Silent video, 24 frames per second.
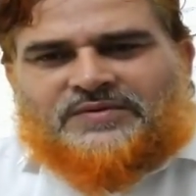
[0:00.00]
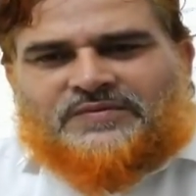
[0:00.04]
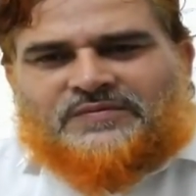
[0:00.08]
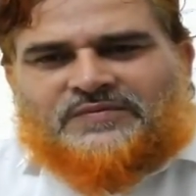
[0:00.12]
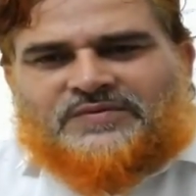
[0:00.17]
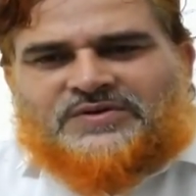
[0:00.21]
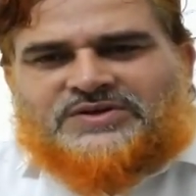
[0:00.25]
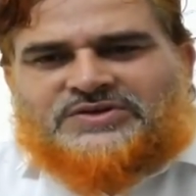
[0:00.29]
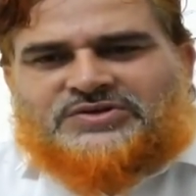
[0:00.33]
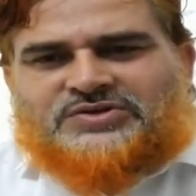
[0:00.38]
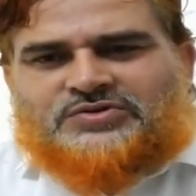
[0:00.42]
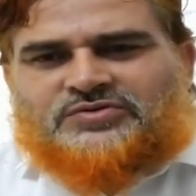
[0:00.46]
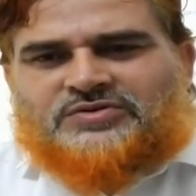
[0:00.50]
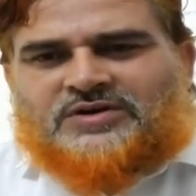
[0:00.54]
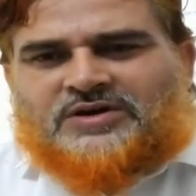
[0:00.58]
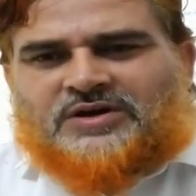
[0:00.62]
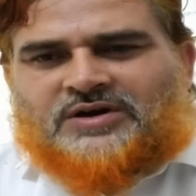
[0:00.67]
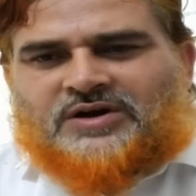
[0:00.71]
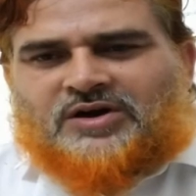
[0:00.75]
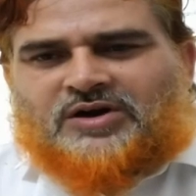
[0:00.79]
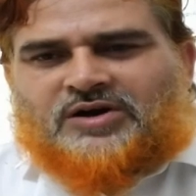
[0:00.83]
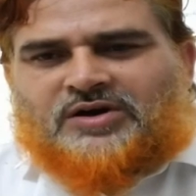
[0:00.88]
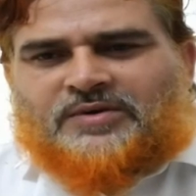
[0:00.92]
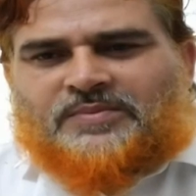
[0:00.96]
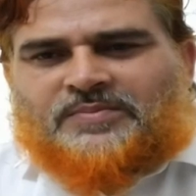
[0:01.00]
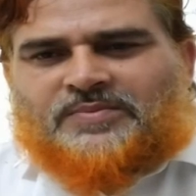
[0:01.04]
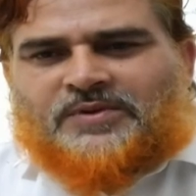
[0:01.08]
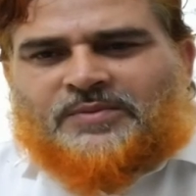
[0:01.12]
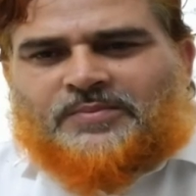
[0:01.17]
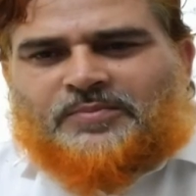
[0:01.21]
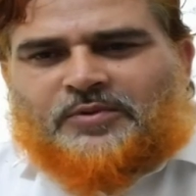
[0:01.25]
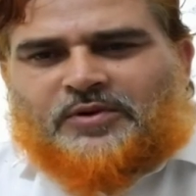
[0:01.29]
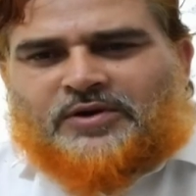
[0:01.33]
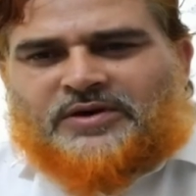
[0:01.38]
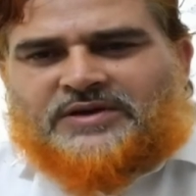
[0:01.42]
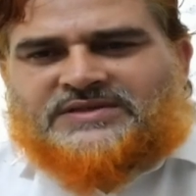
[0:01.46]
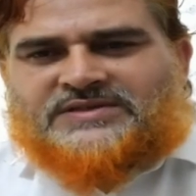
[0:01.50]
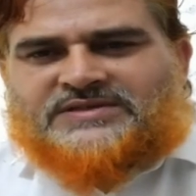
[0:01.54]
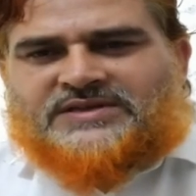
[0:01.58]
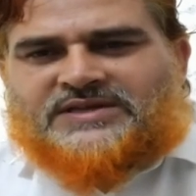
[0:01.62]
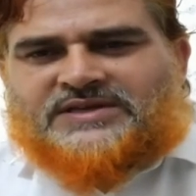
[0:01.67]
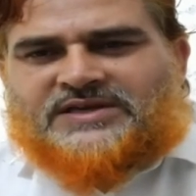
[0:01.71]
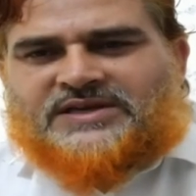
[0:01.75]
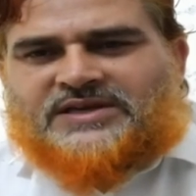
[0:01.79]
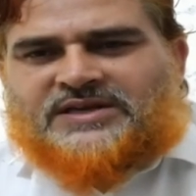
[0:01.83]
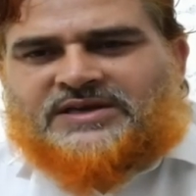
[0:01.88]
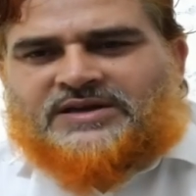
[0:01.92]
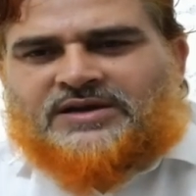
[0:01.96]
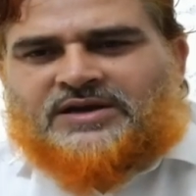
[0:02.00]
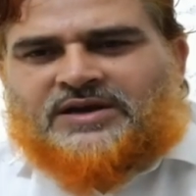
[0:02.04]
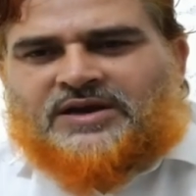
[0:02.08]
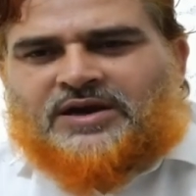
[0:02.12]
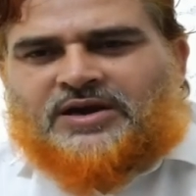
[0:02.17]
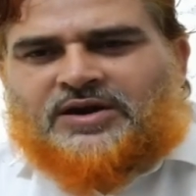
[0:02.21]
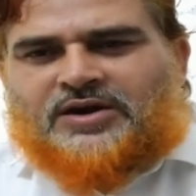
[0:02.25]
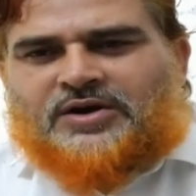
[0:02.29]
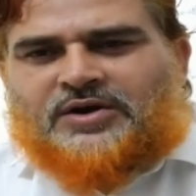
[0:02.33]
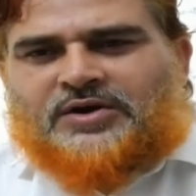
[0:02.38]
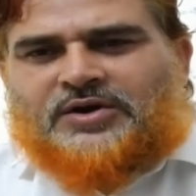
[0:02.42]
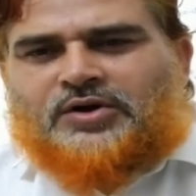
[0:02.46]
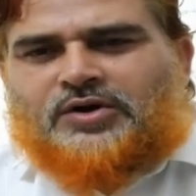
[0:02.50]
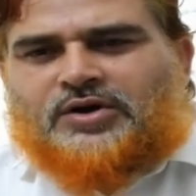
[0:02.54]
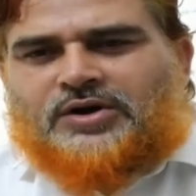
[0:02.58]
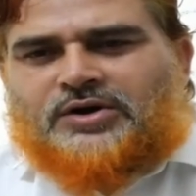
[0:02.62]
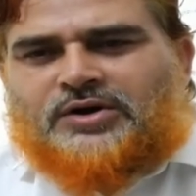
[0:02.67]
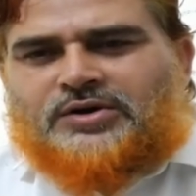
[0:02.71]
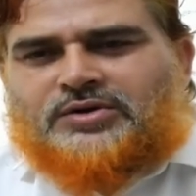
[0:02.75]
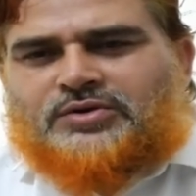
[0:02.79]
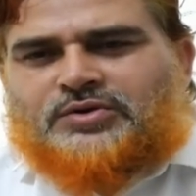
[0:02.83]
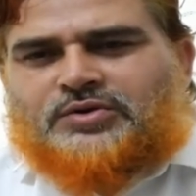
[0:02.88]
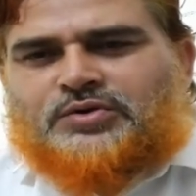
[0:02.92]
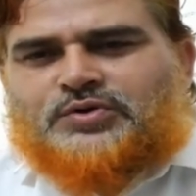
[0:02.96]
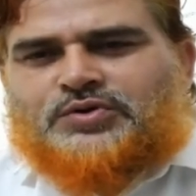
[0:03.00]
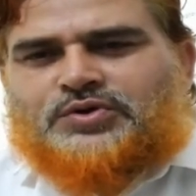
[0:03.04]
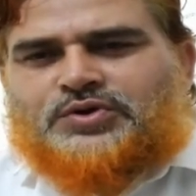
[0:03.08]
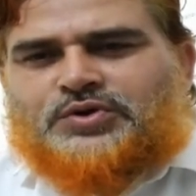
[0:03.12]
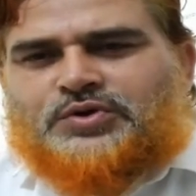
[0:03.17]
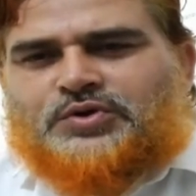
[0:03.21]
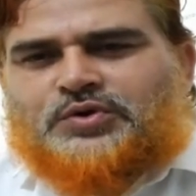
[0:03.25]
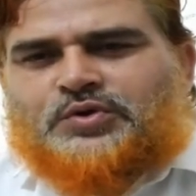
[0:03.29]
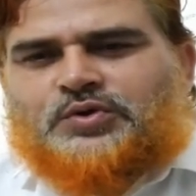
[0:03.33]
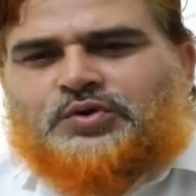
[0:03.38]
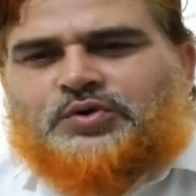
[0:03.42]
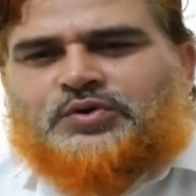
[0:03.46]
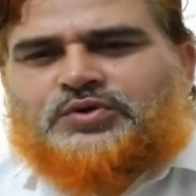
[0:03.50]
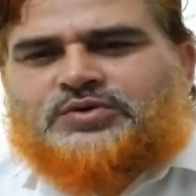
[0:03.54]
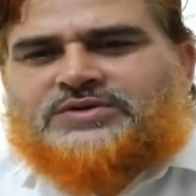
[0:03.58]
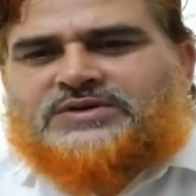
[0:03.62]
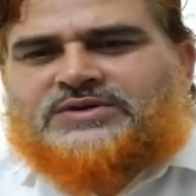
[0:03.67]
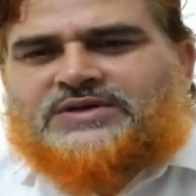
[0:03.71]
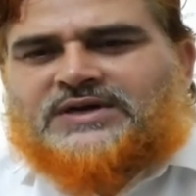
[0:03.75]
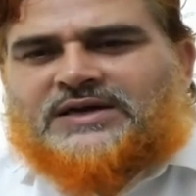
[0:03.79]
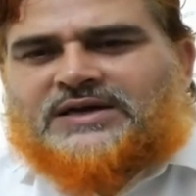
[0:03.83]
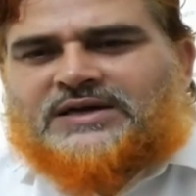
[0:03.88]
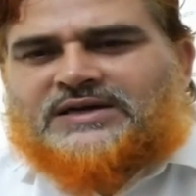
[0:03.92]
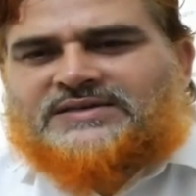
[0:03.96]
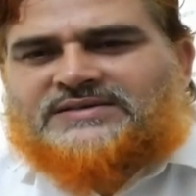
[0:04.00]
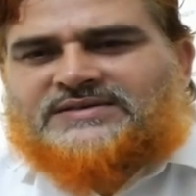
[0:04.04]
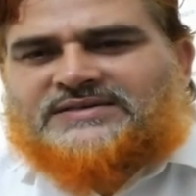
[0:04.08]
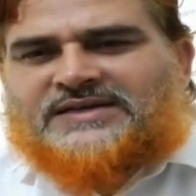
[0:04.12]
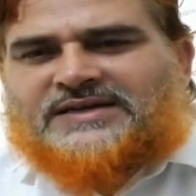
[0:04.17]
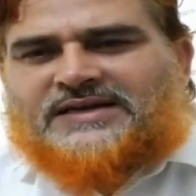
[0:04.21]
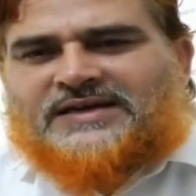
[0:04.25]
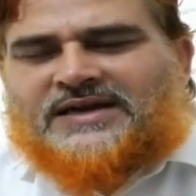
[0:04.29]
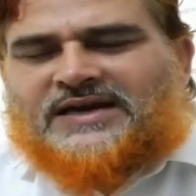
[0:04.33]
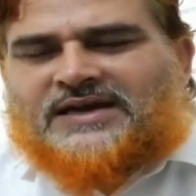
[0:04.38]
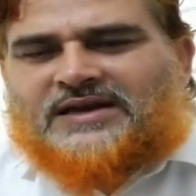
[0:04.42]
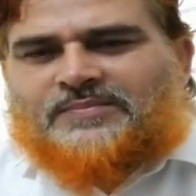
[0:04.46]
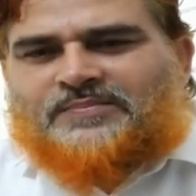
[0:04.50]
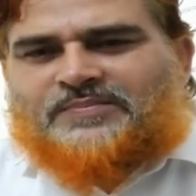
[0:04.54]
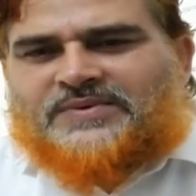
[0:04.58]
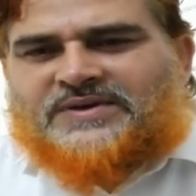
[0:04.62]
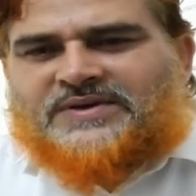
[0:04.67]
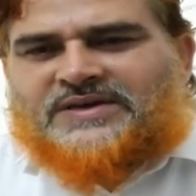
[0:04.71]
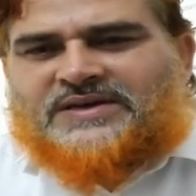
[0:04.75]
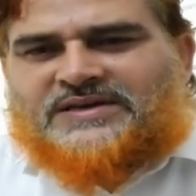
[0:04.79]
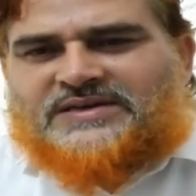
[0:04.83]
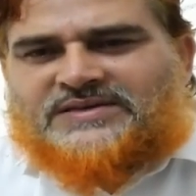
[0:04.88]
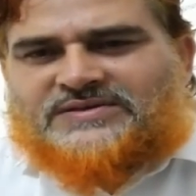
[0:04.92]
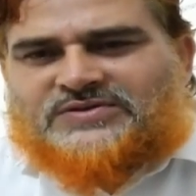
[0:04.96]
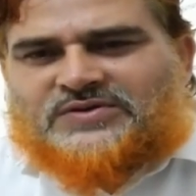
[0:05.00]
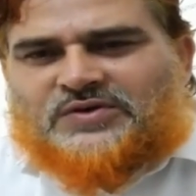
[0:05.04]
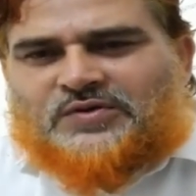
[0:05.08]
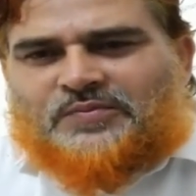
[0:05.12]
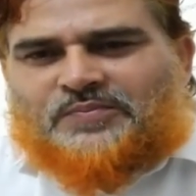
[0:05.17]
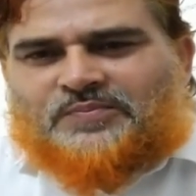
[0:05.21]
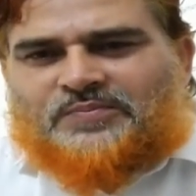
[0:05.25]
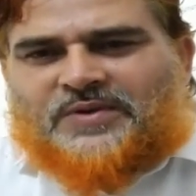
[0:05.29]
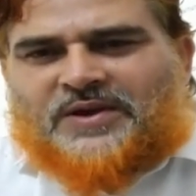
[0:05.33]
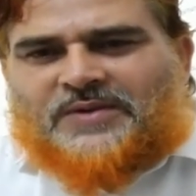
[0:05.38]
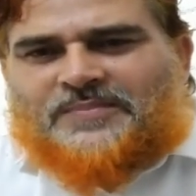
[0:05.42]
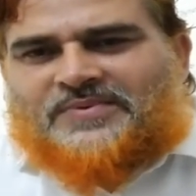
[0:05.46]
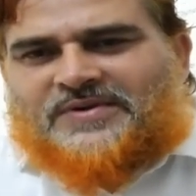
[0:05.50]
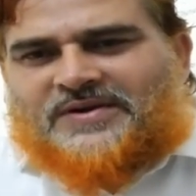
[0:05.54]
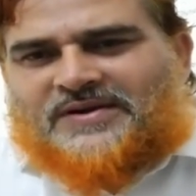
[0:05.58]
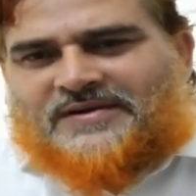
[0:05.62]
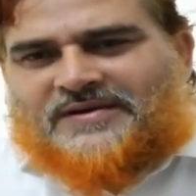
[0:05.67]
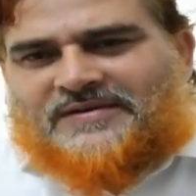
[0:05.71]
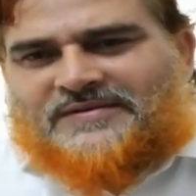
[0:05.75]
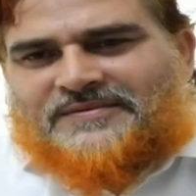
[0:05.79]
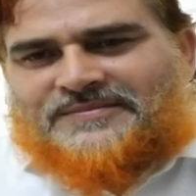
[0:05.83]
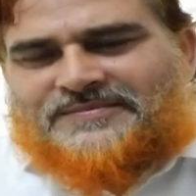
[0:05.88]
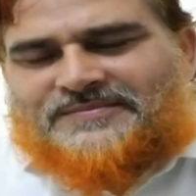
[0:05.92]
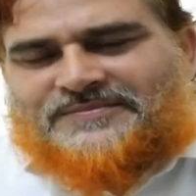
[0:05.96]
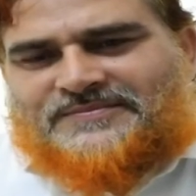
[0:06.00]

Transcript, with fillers: we should adopt a policy not to use a single piece of paper,